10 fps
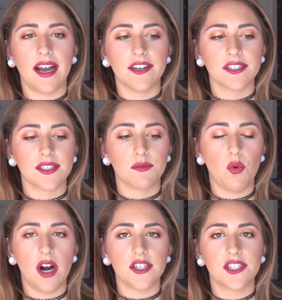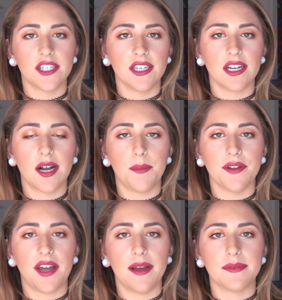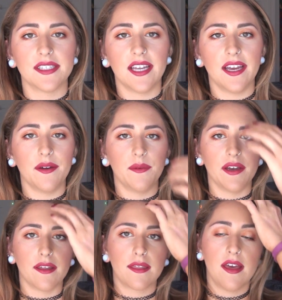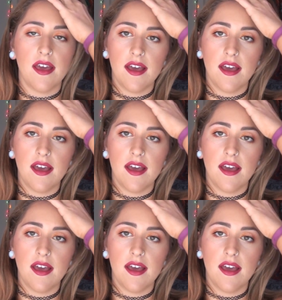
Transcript: I just washed it a couple of times a day with,